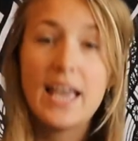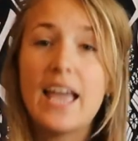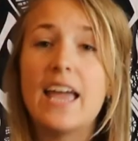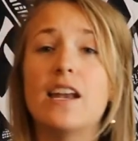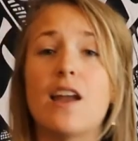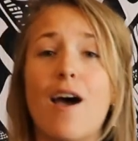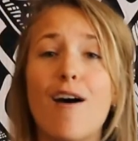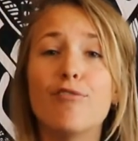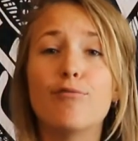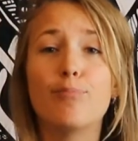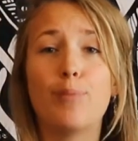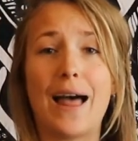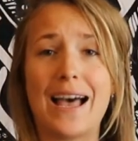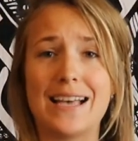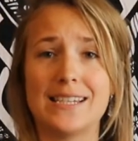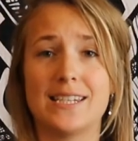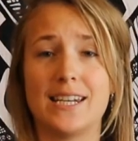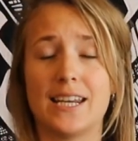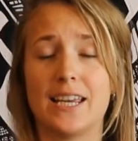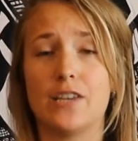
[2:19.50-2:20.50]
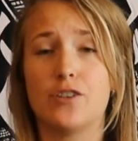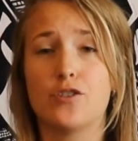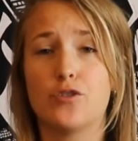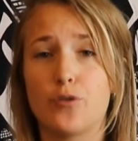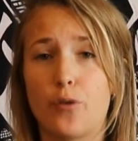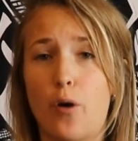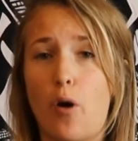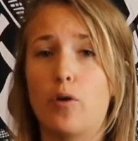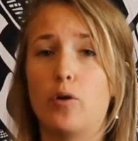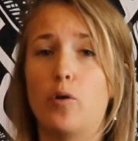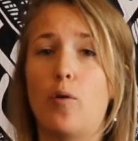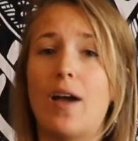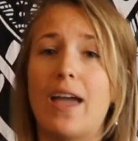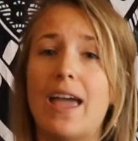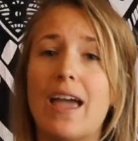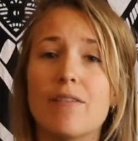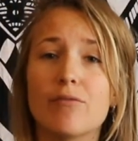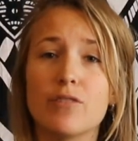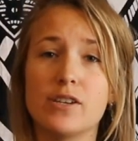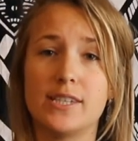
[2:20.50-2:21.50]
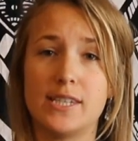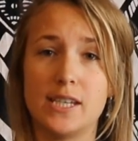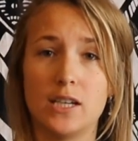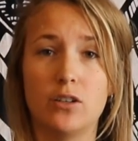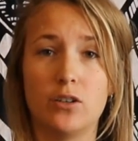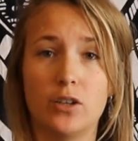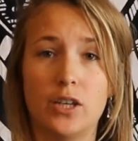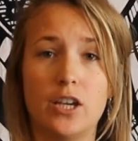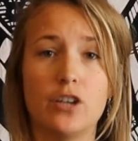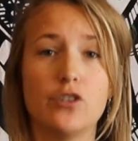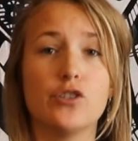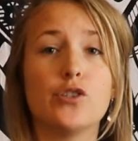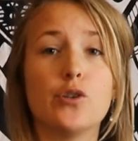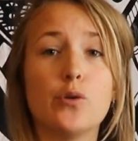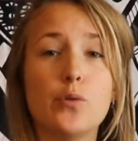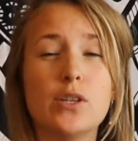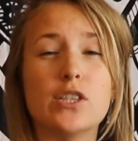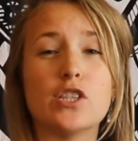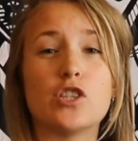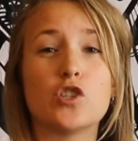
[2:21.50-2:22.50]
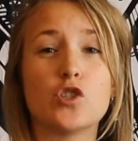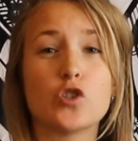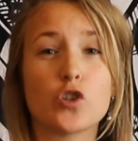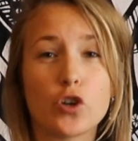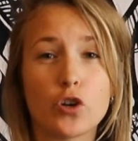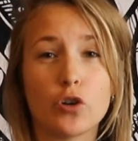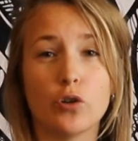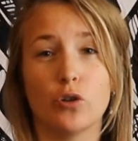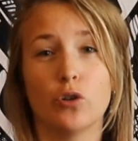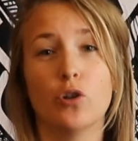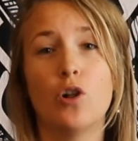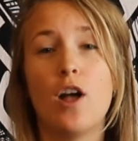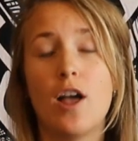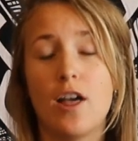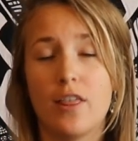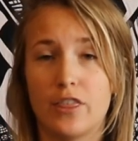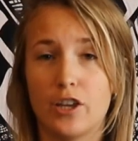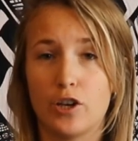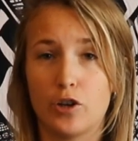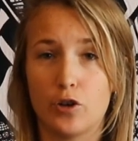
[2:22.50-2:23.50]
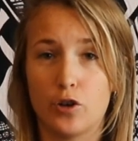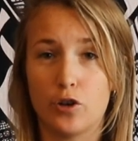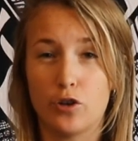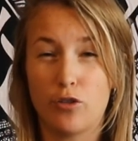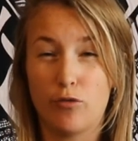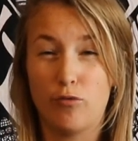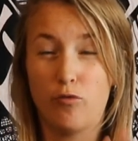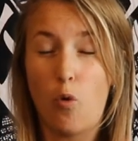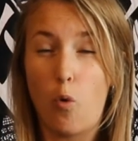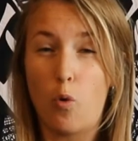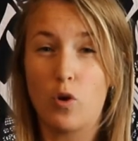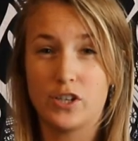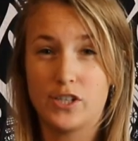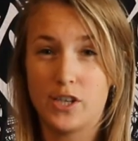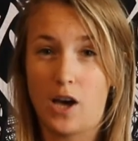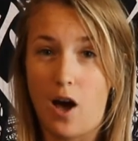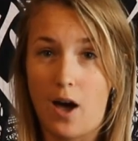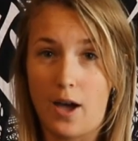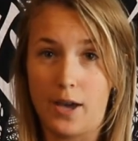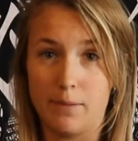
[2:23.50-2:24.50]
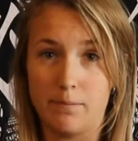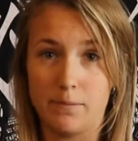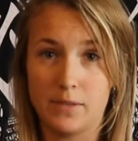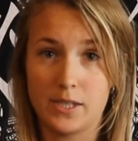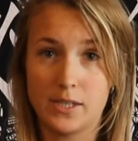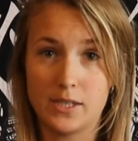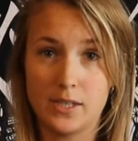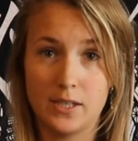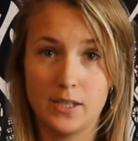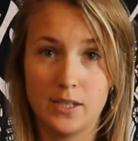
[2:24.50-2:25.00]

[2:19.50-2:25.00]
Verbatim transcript: Enough plastic is thrown away every single year to encircle the earth four times.